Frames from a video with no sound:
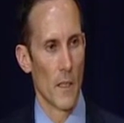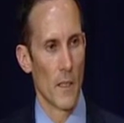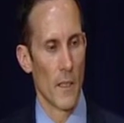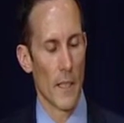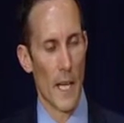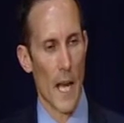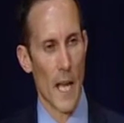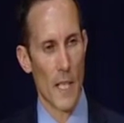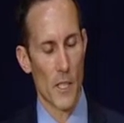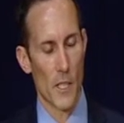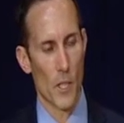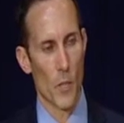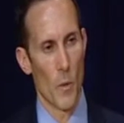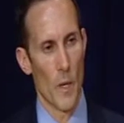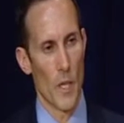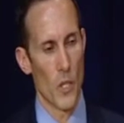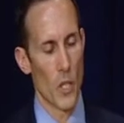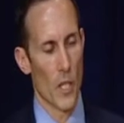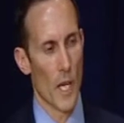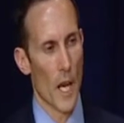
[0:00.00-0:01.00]
The cuts to
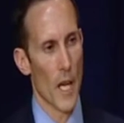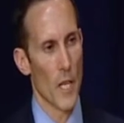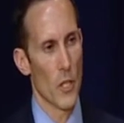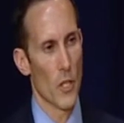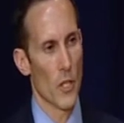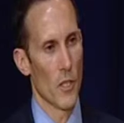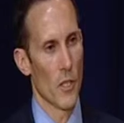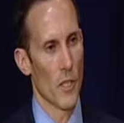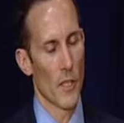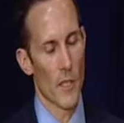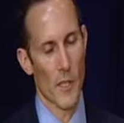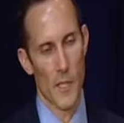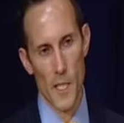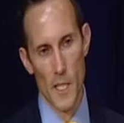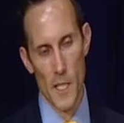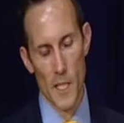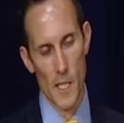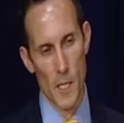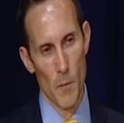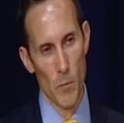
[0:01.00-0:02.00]
education you can
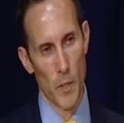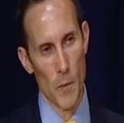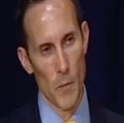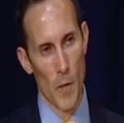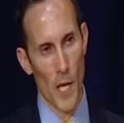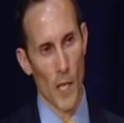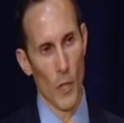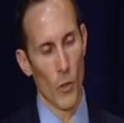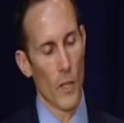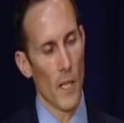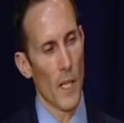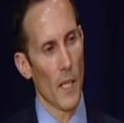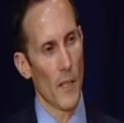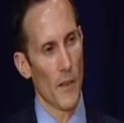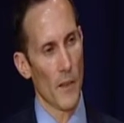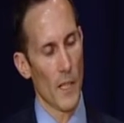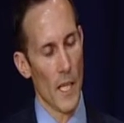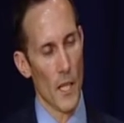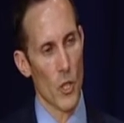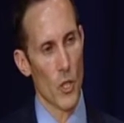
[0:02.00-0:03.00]
see simply by looking
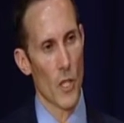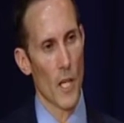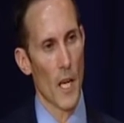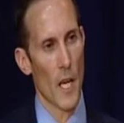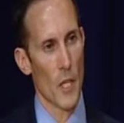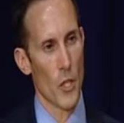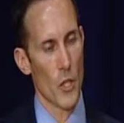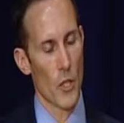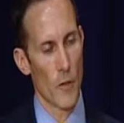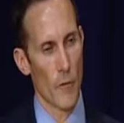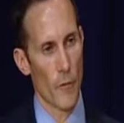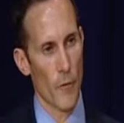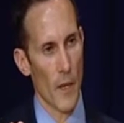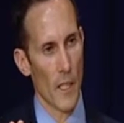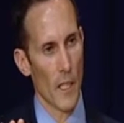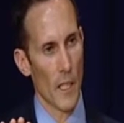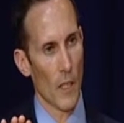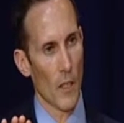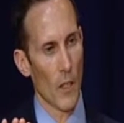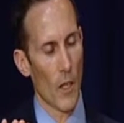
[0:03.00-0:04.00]
at the education
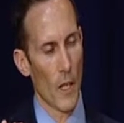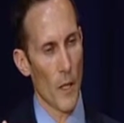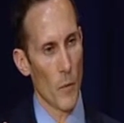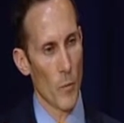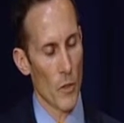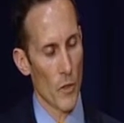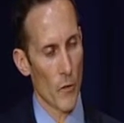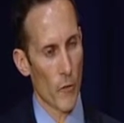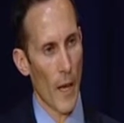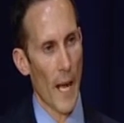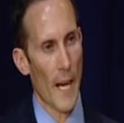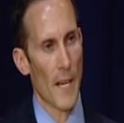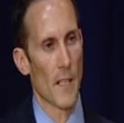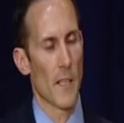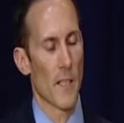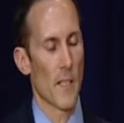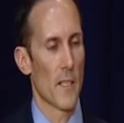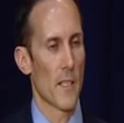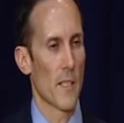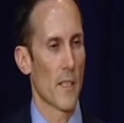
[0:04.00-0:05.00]
funding line, which
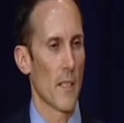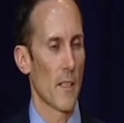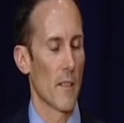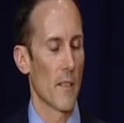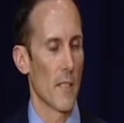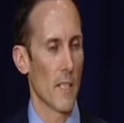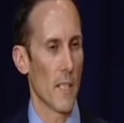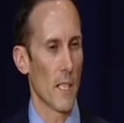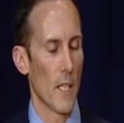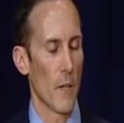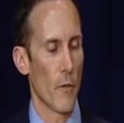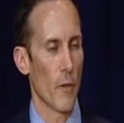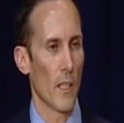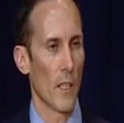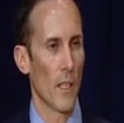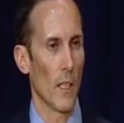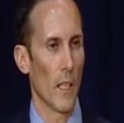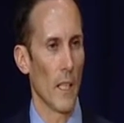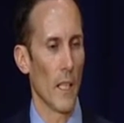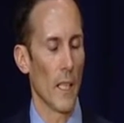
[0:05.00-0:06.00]
flattens
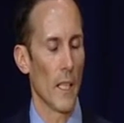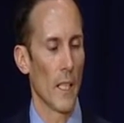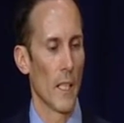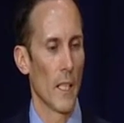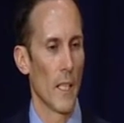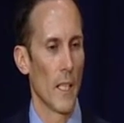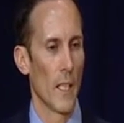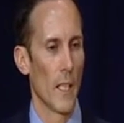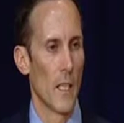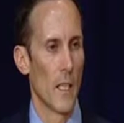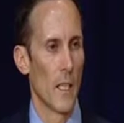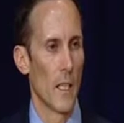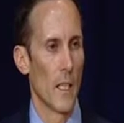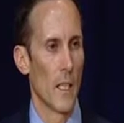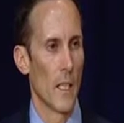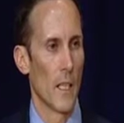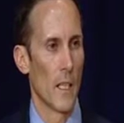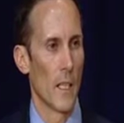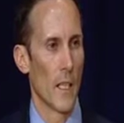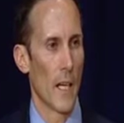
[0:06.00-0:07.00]
significantly.
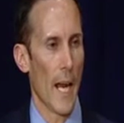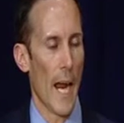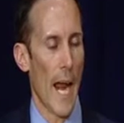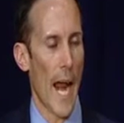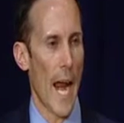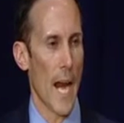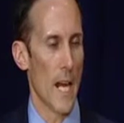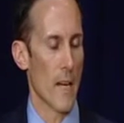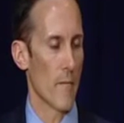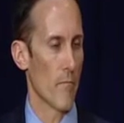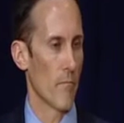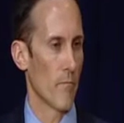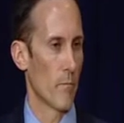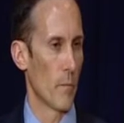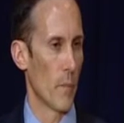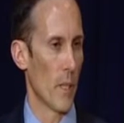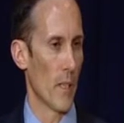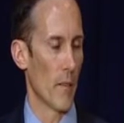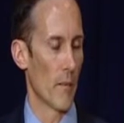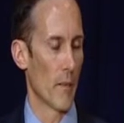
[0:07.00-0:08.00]
And
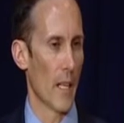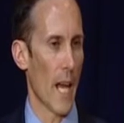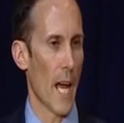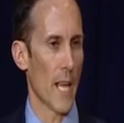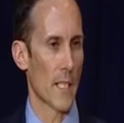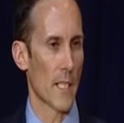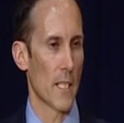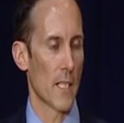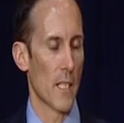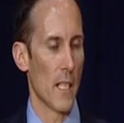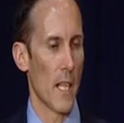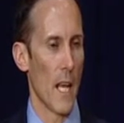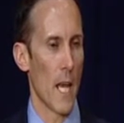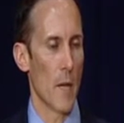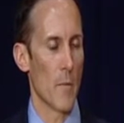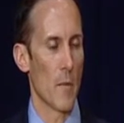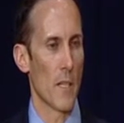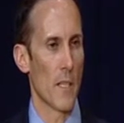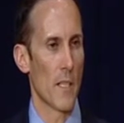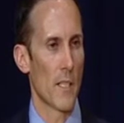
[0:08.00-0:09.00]
the cuts to the
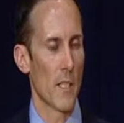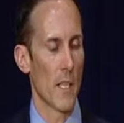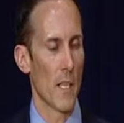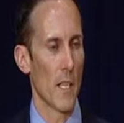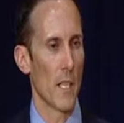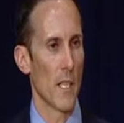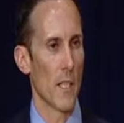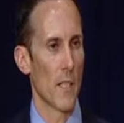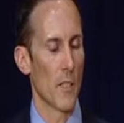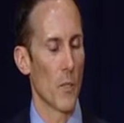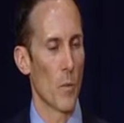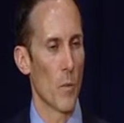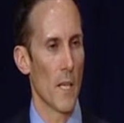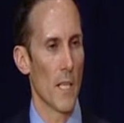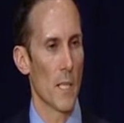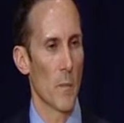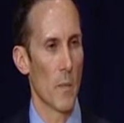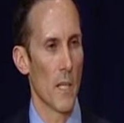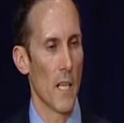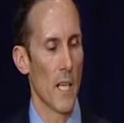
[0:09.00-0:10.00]
ABC and to
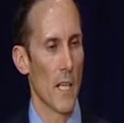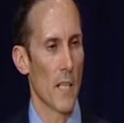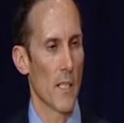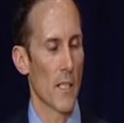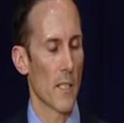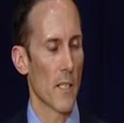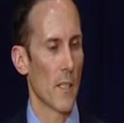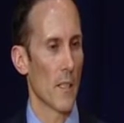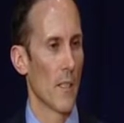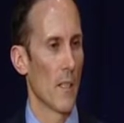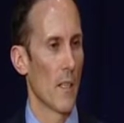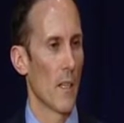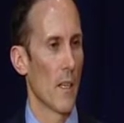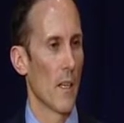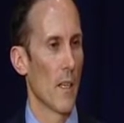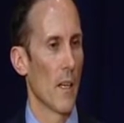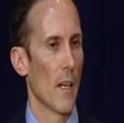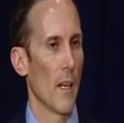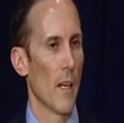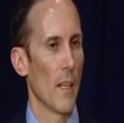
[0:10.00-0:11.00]
SBS are
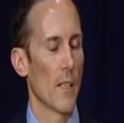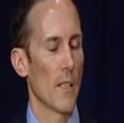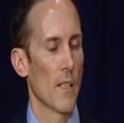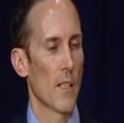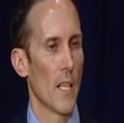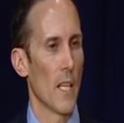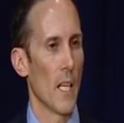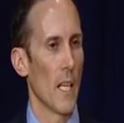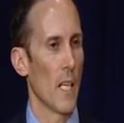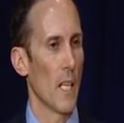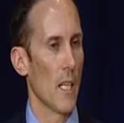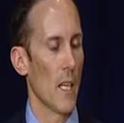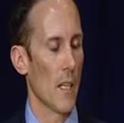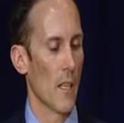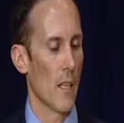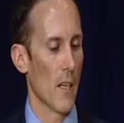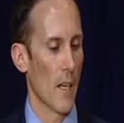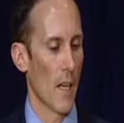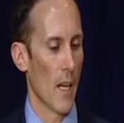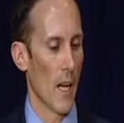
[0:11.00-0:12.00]
seen in